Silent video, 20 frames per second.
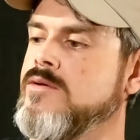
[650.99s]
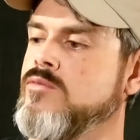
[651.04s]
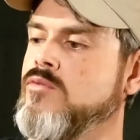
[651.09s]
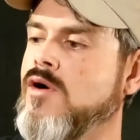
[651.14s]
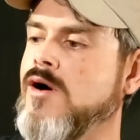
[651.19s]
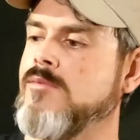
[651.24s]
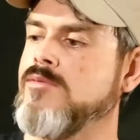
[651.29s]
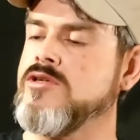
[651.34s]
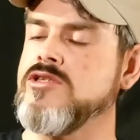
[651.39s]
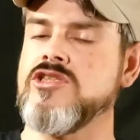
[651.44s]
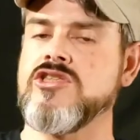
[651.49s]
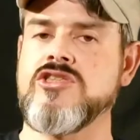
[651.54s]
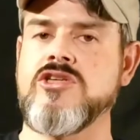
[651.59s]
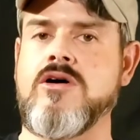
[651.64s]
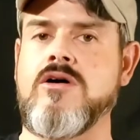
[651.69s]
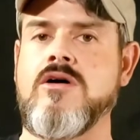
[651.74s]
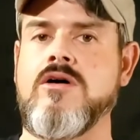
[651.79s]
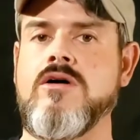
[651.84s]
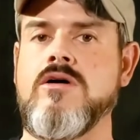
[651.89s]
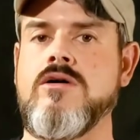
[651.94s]
Robert
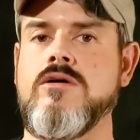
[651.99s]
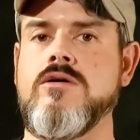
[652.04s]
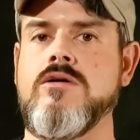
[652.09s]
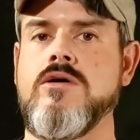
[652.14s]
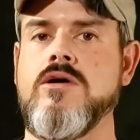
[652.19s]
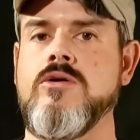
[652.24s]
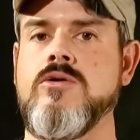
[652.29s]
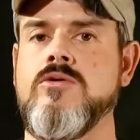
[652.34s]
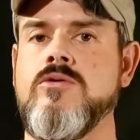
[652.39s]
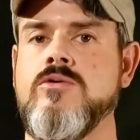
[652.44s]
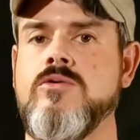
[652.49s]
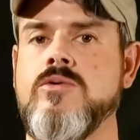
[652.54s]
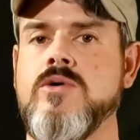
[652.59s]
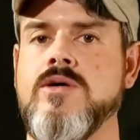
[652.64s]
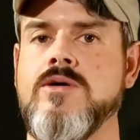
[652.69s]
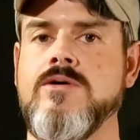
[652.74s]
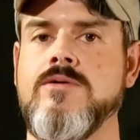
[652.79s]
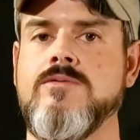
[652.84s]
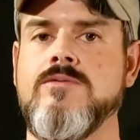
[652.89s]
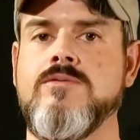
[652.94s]
Shaw, who
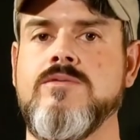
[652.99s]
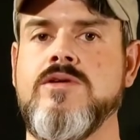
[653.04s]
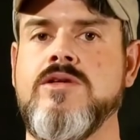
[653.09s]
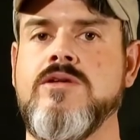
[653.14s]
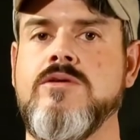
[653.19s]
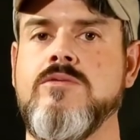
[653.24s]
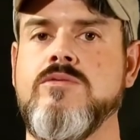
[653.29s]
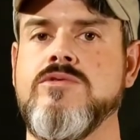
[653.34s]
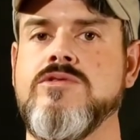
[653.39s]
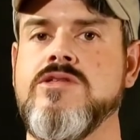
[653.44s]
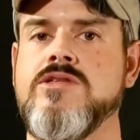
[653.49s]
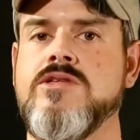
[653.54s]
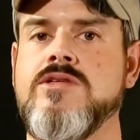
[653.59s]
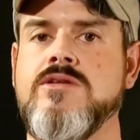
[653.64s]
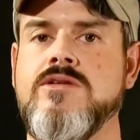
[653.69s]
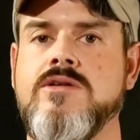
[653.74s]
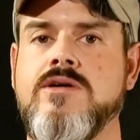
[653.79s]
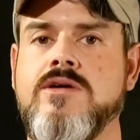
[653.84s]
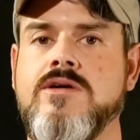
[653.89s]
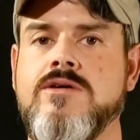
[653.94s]
uh, you know was
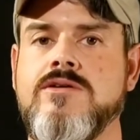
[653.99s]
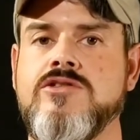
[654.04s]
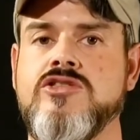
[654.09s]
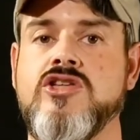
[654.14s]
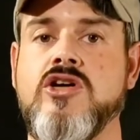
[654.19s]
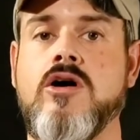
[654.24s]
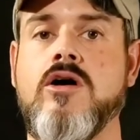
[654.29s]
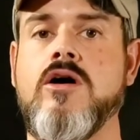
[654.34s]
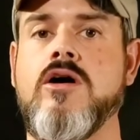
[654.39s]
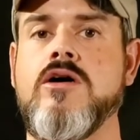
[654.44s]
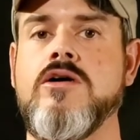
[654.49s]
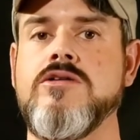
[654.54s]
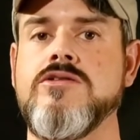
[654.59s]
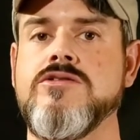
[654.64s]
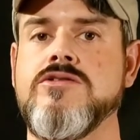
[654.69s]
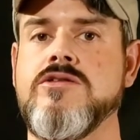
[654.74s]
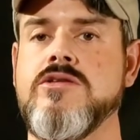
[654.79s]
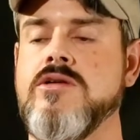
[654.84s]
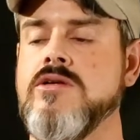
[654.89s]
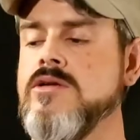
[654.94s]
in uh,
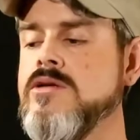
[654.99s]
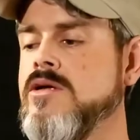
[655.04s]
Jaws,